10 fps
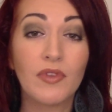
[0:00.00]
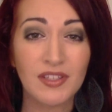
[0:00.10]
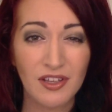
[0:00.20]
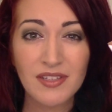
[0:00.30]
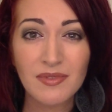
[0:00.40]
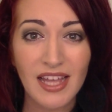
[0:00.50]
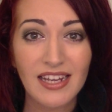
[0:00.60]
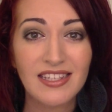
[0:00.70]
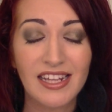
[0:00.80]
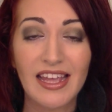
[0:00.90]
some
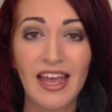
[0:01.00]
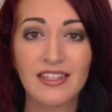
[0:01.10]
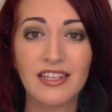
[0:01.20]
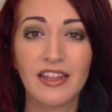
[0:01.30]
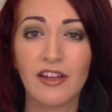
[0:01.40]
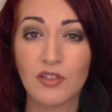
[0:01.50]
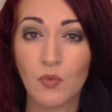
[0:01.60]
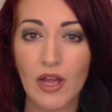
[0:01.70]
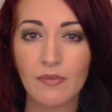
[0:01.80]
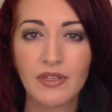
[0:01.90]
salicylic acid in there. It's
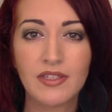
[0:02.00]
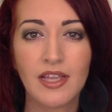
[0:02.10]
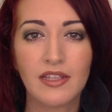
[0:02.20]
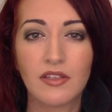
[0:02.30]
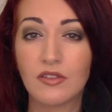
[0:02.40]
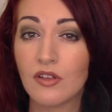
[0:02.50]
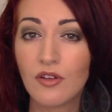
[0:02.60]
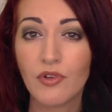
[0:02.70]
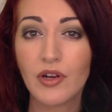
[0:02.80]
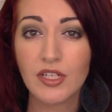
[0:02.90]
1%, so it's
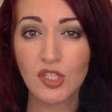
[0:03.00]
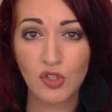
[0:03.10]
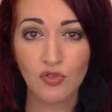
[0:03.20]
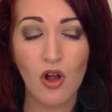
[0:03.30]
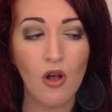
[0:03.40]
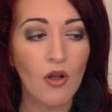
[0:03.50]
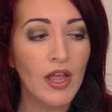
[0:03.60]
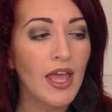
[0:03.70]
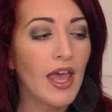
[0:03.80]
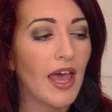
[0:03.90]
not very strong,
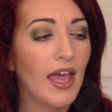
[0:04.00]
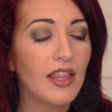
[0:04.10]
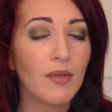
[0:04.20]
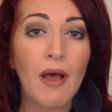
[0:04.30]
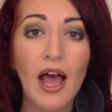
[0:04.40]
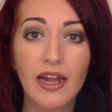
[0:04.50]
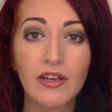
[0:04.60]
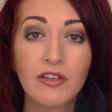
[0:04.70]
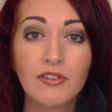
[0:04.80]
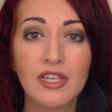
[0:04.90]
and the
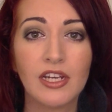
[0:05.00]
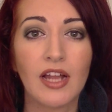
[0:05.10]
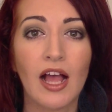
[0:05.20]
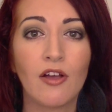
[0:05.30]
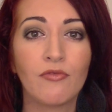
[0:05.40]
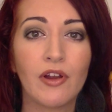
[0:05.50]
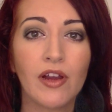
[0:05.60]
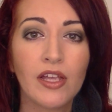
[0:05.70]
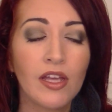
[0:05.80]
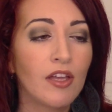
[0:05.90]
particles in it are
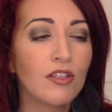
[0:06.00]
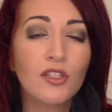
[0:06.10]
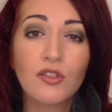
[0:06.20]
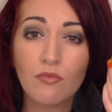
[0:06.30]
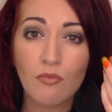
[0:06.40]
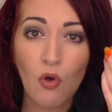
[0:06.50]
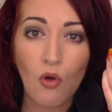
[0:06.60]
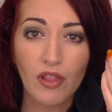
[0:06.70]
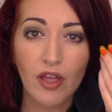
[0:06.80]
very small.